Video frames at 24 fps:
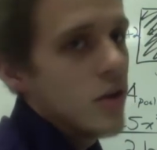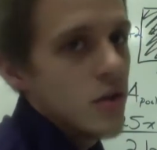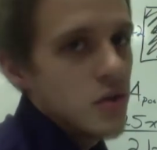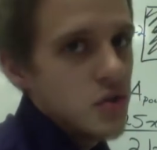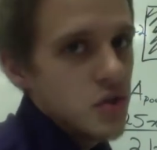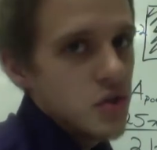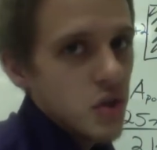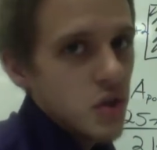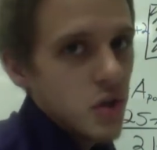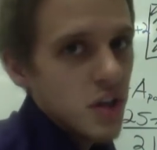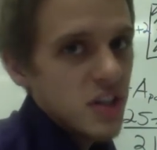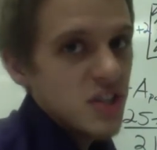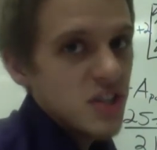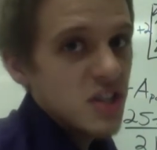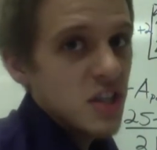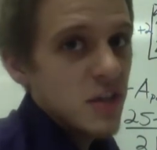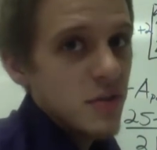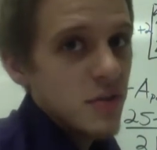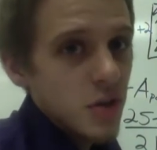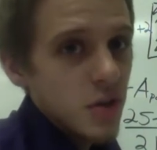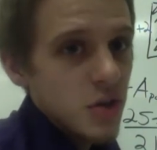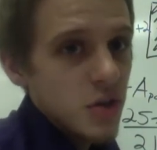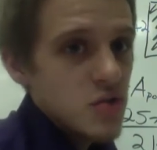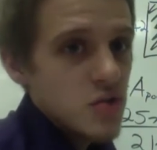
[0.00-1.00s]
So let's see if
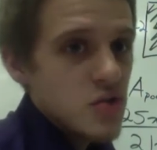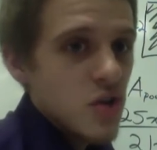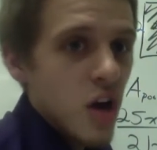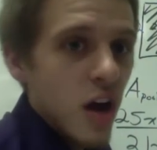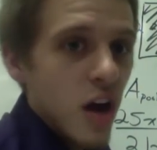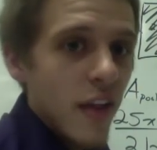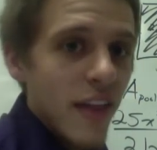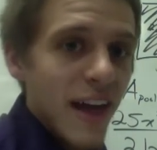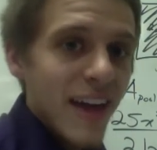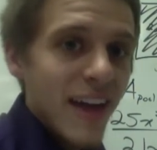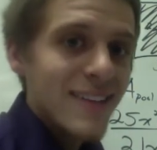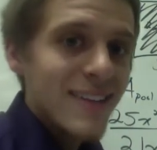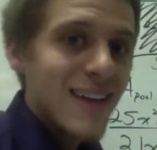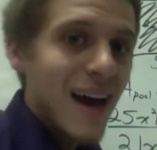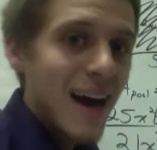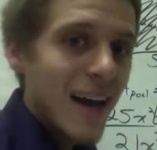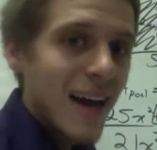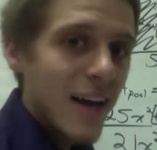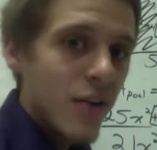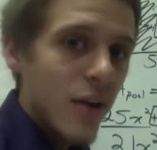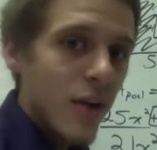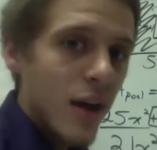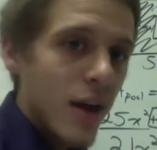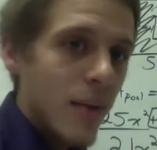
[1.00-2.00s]
you can draw that
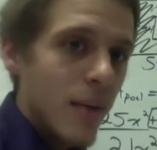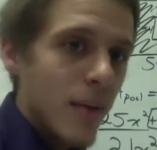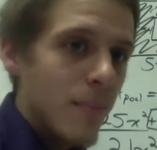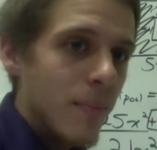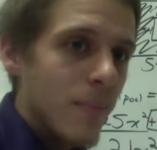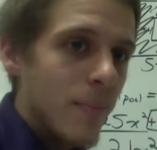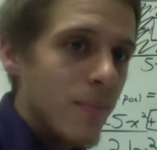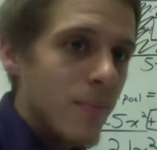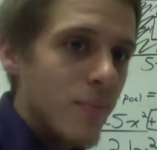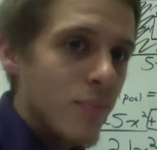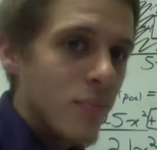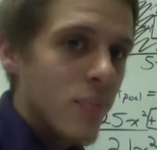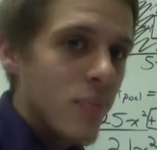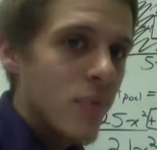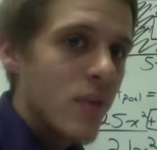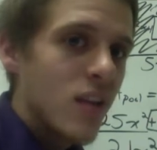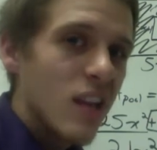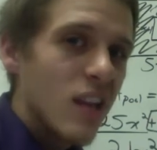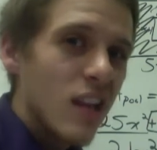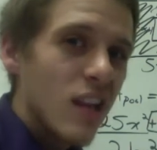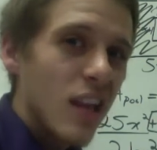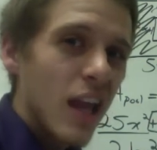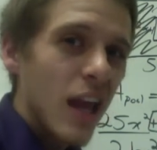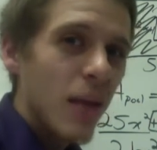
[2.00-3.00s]
diagram.
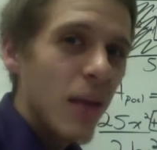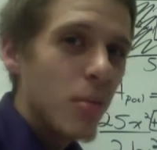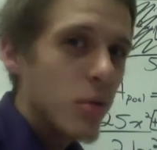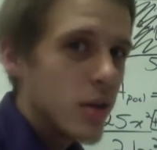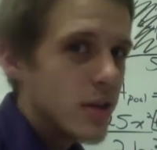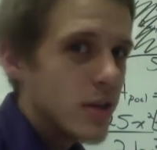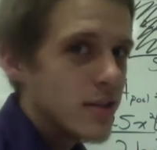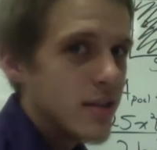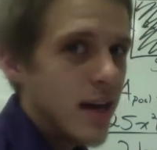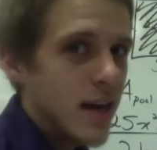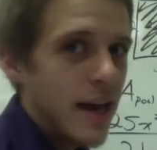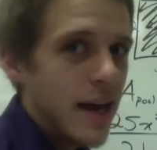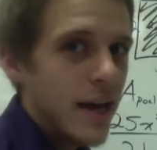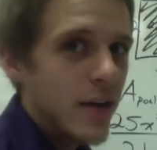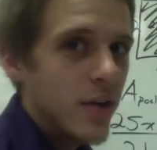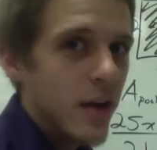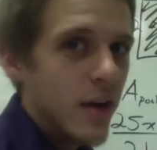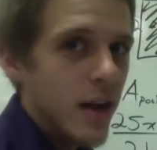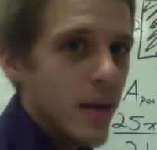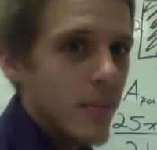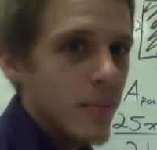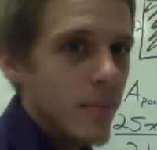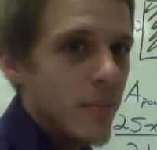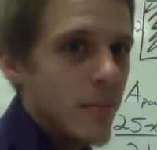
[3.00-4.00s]
Label the
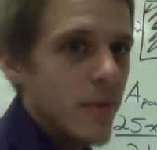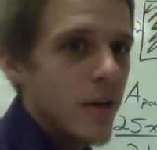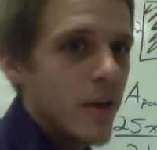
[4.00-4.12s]
diagram.